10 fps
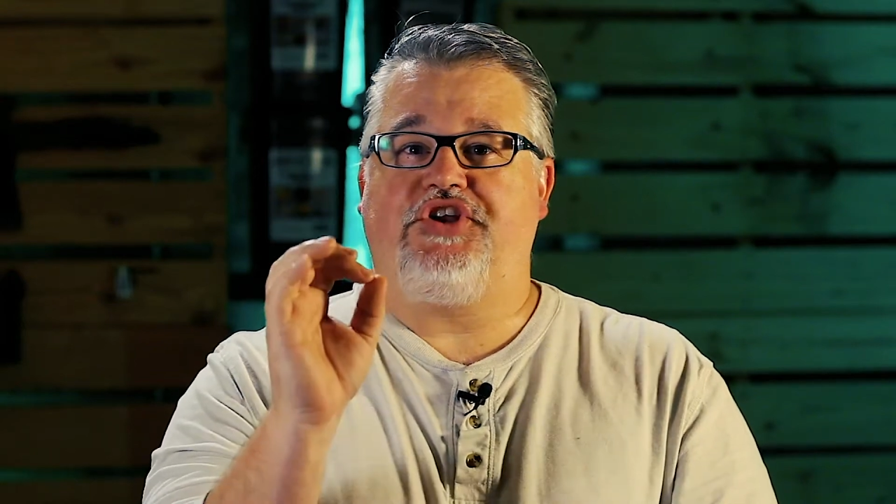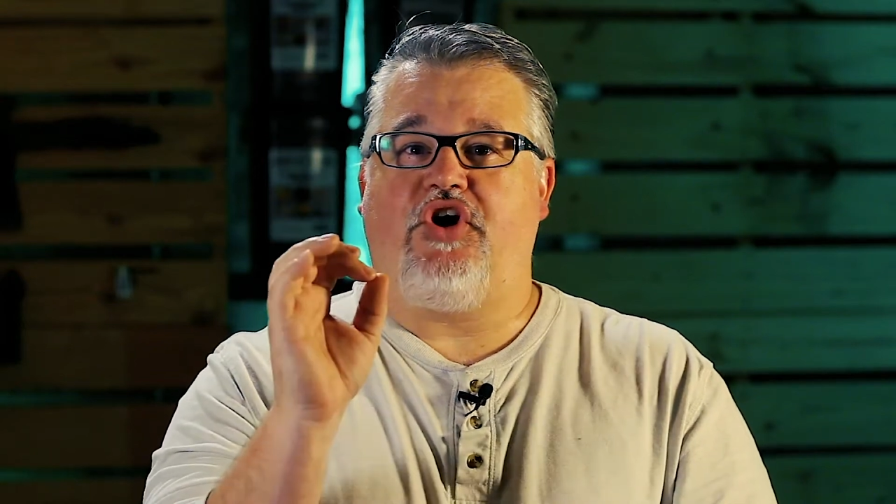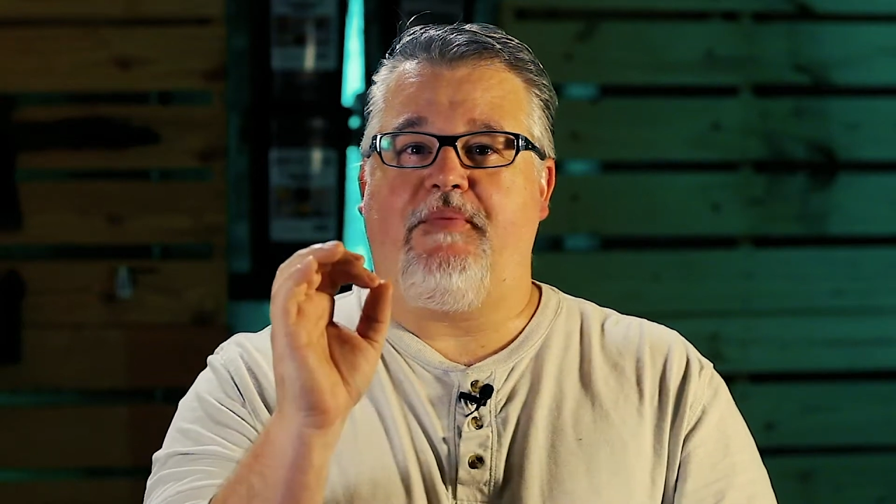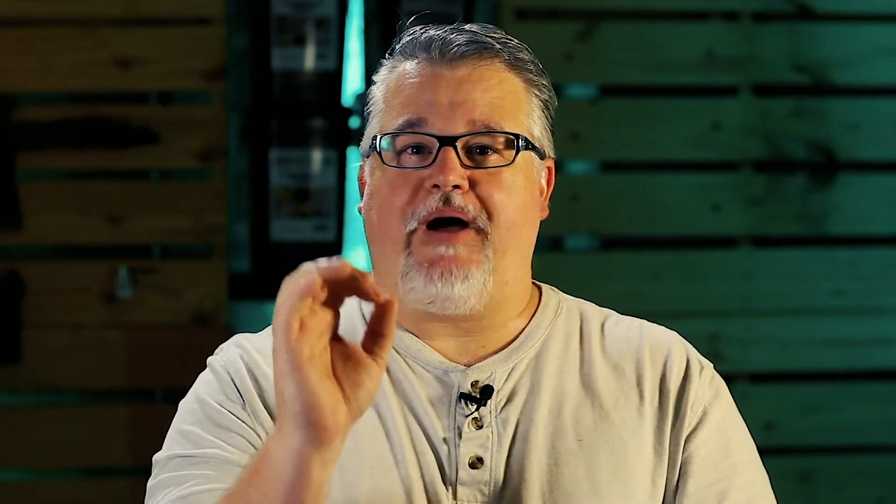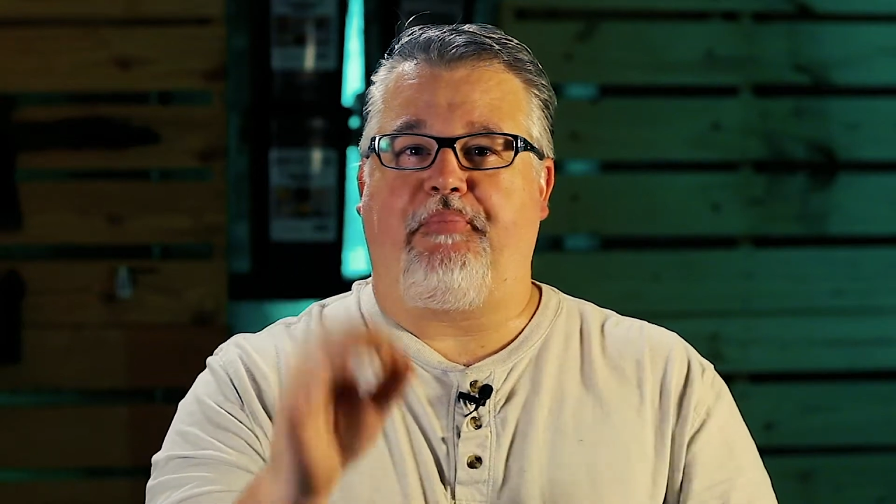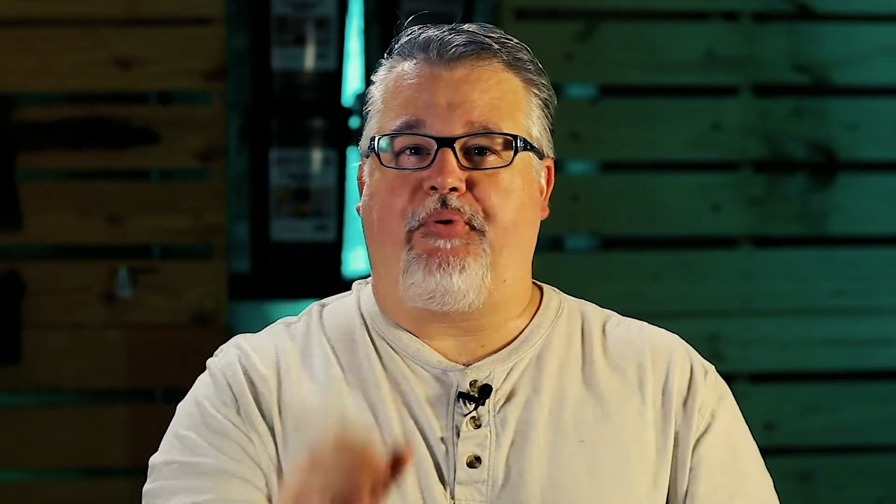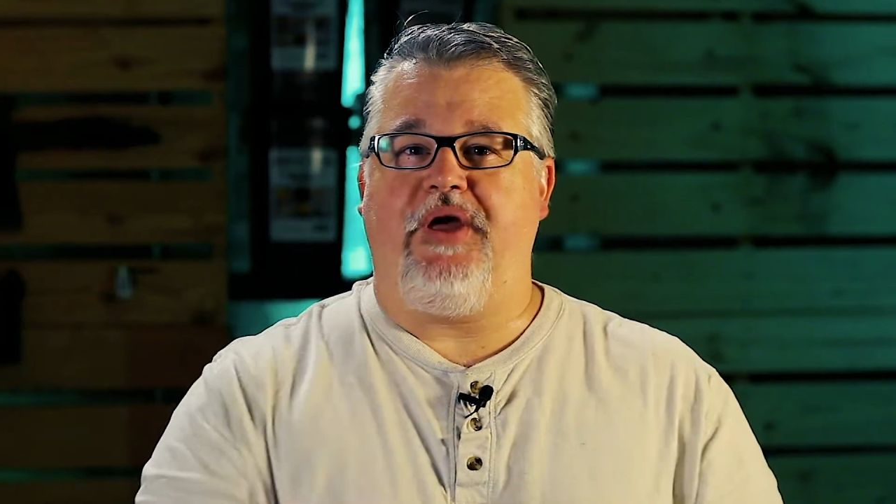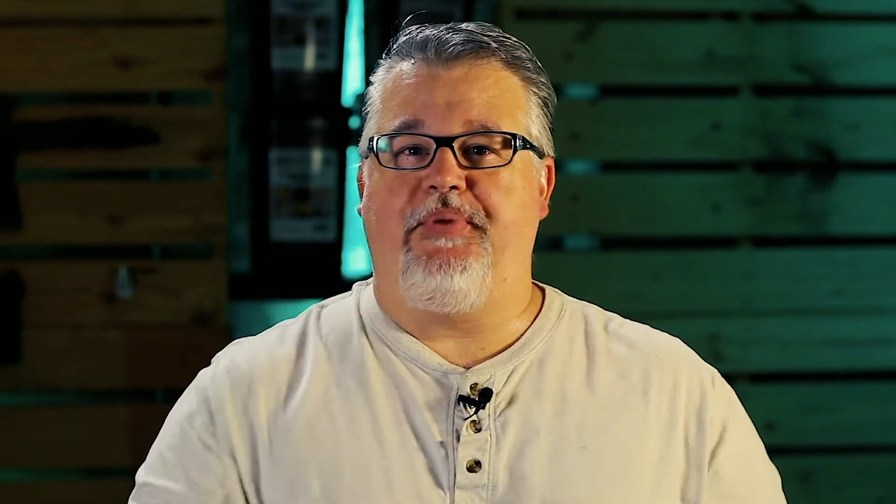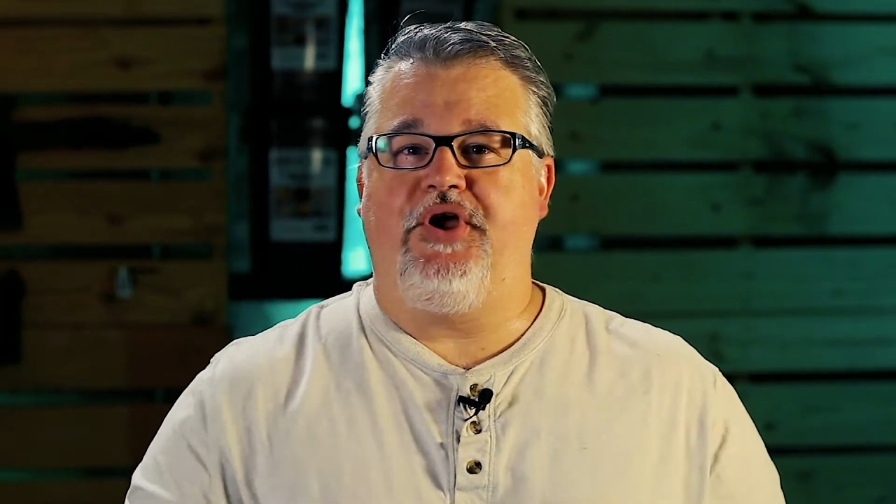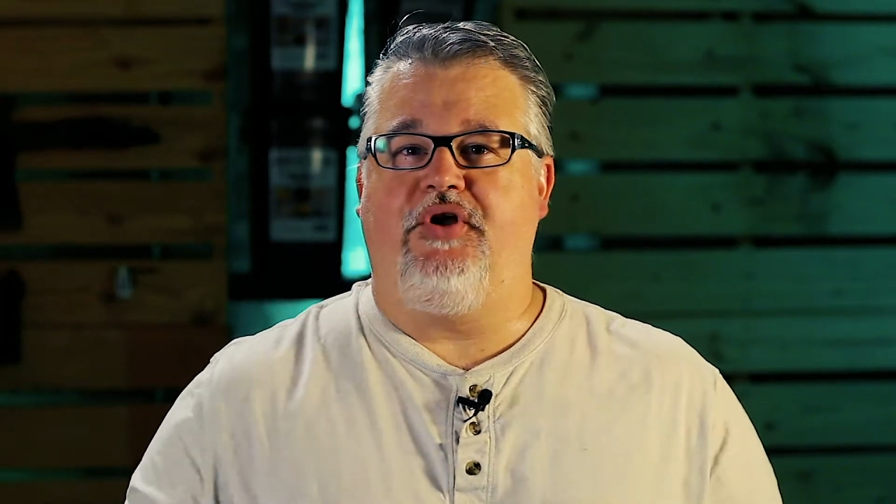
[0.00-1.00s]
talk about
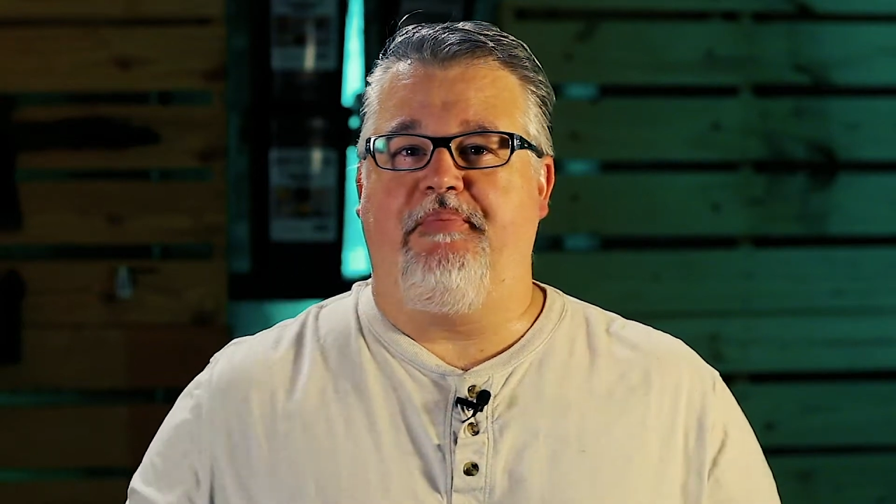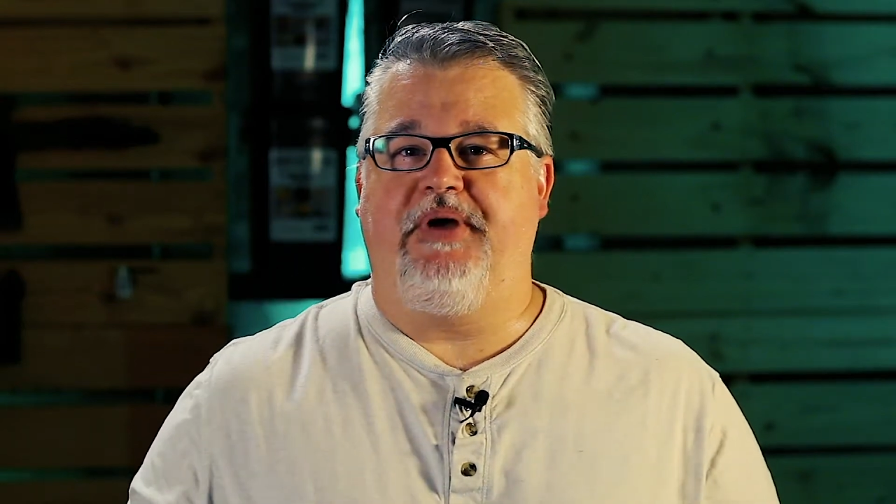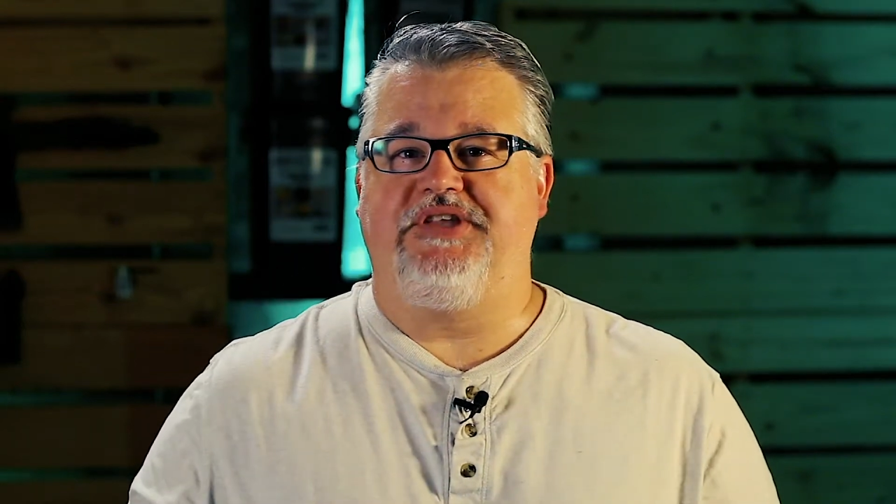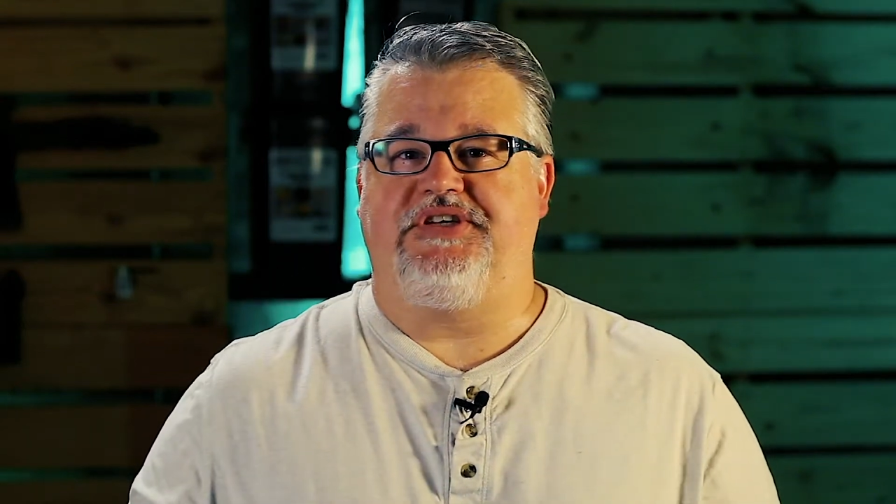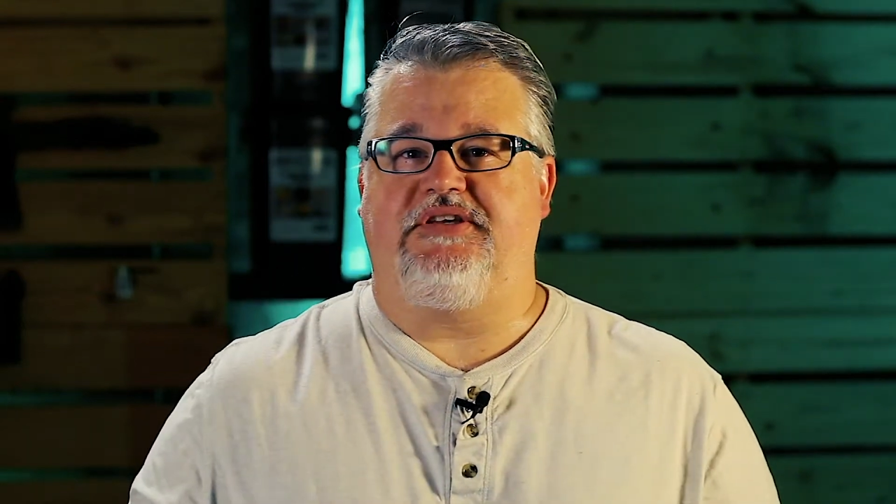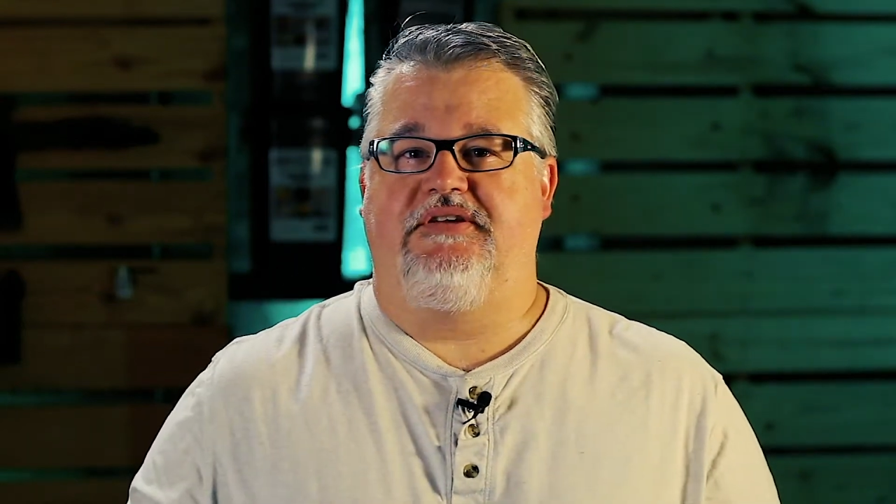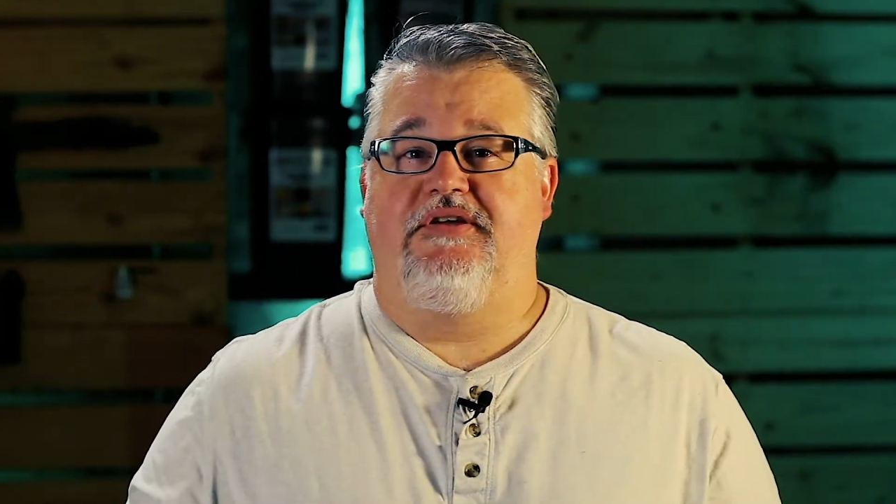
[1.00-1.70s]
prepping on a budget.